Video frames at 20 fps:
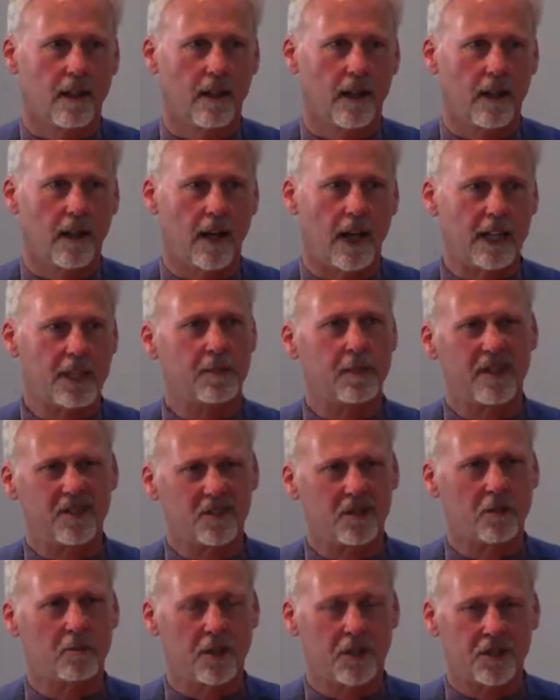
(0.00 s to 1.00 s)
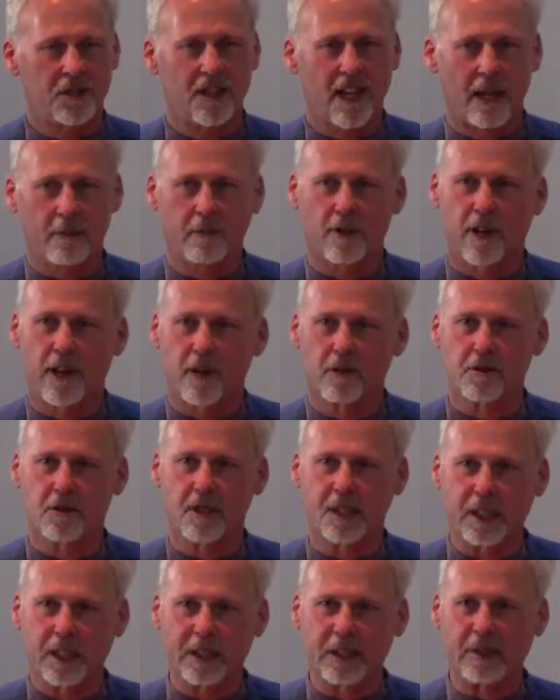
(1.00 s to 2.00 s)
I spend so much time
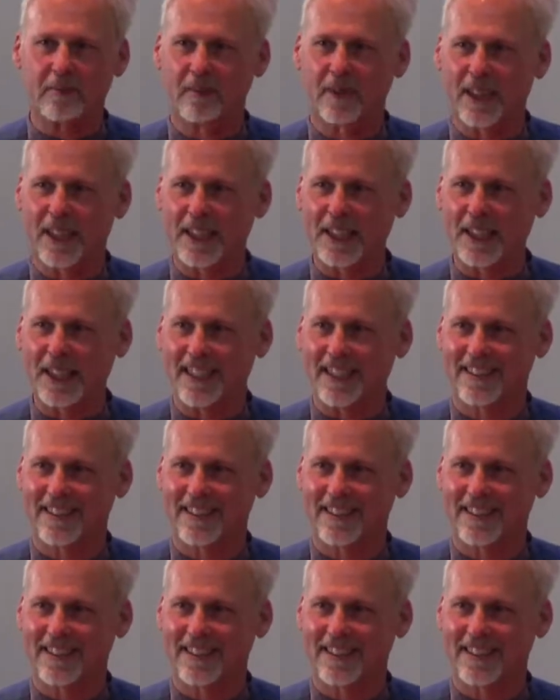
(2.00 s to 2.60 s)
grousing and complaining.